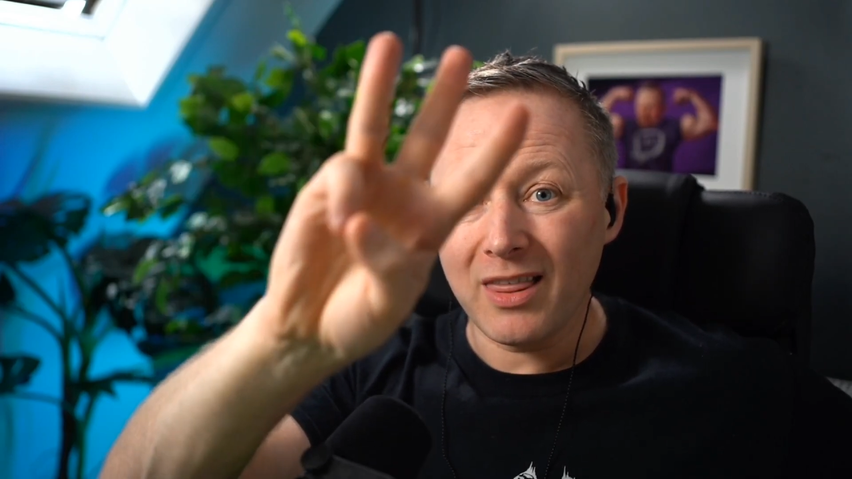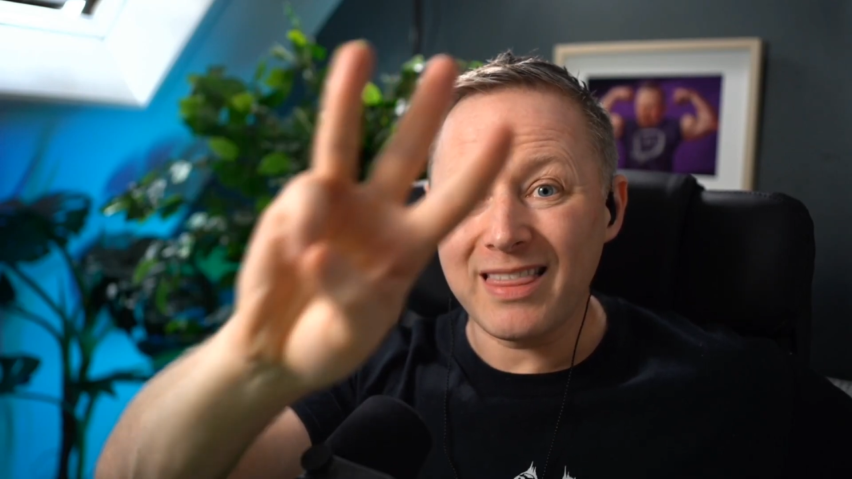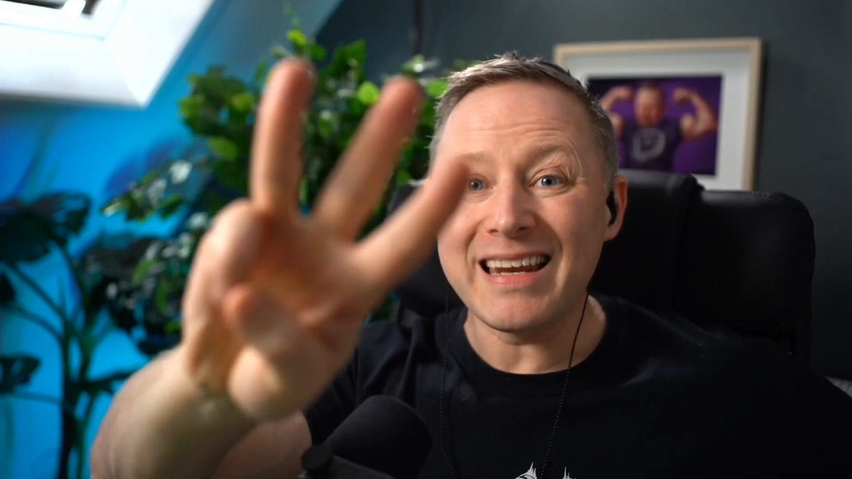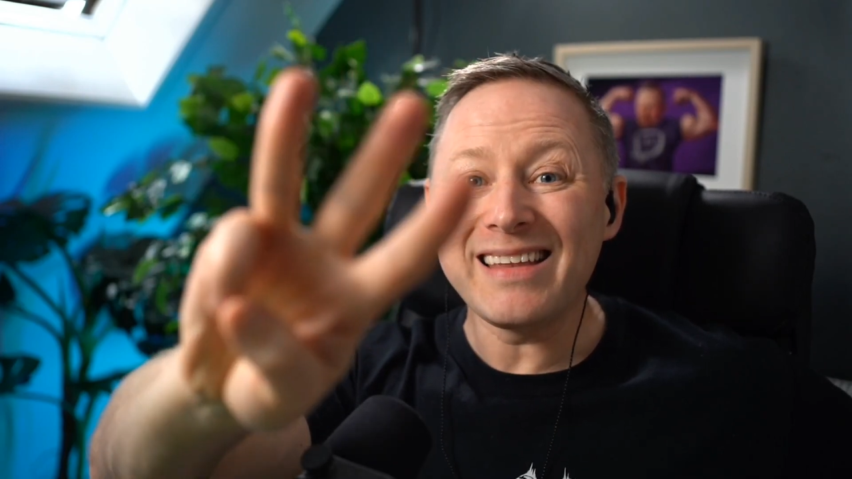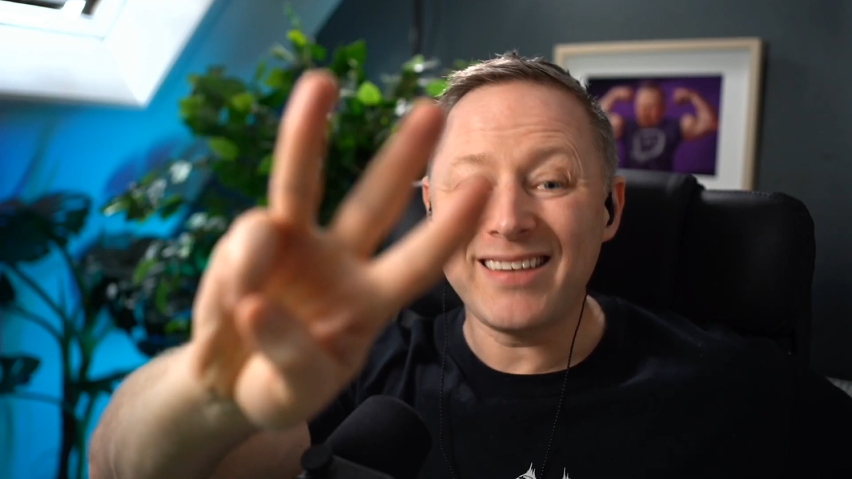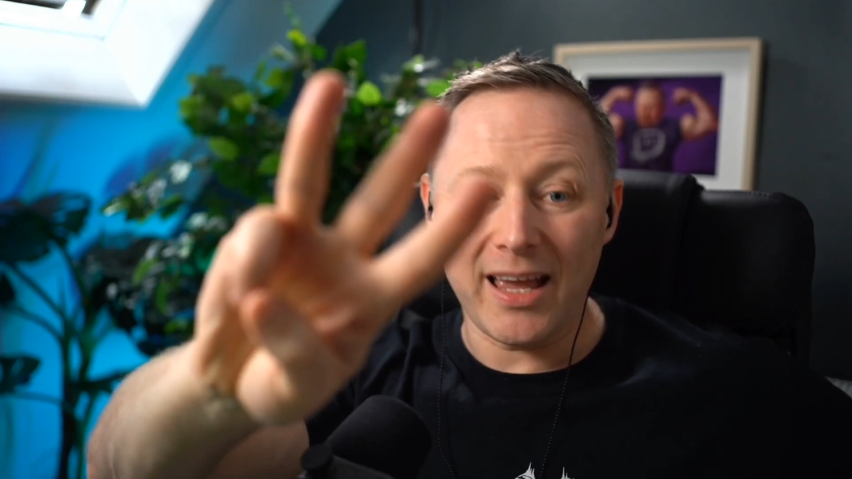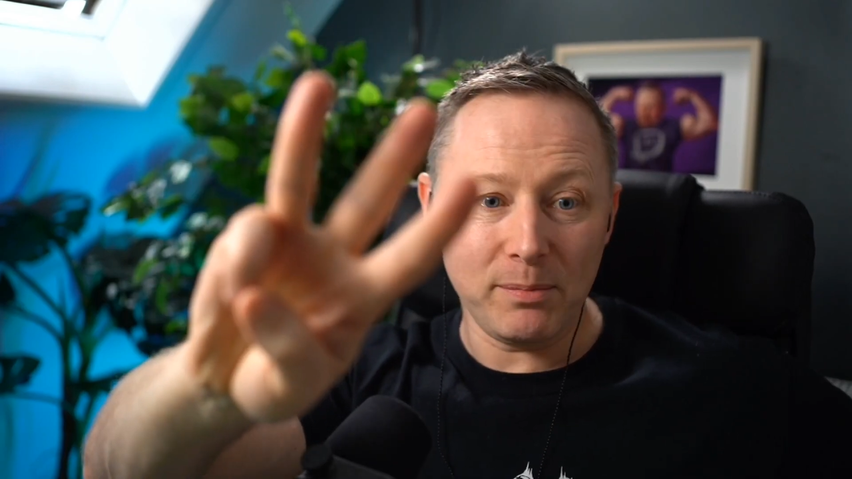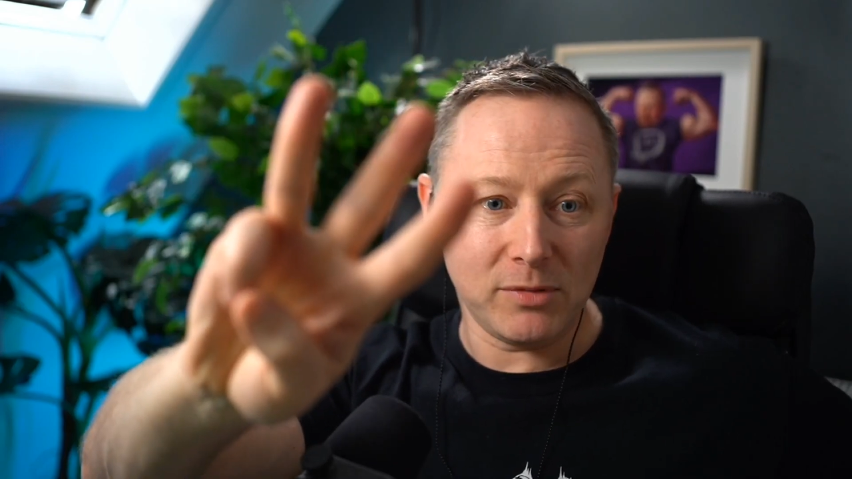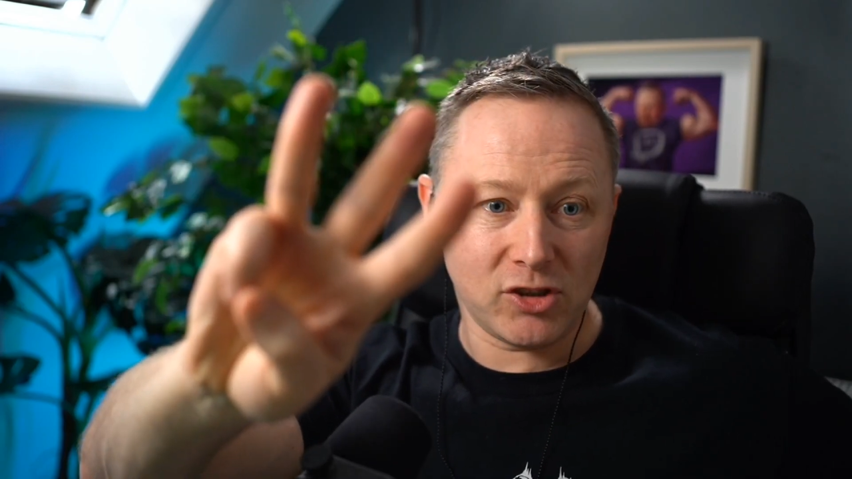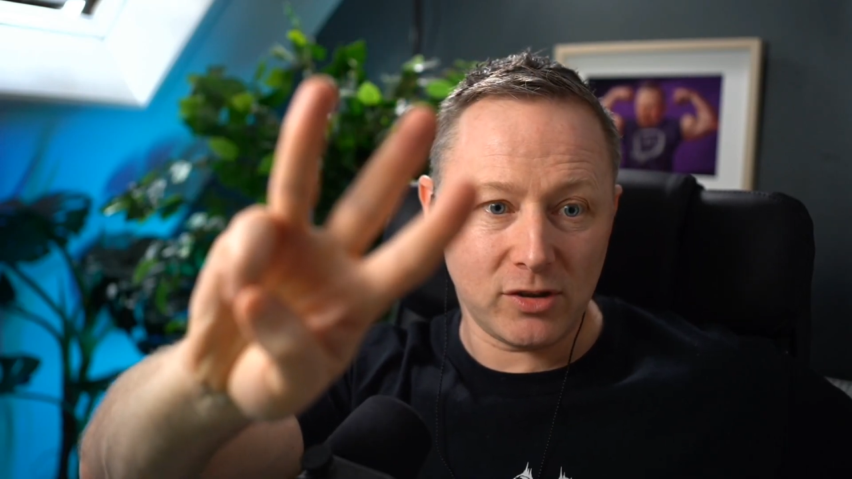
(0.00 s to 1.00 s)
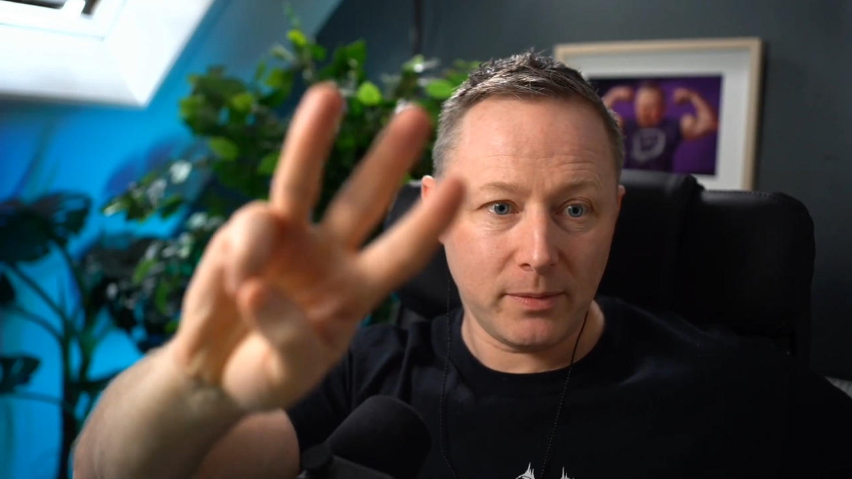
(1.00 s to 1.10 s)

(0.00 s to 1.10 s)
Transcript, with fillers: three times.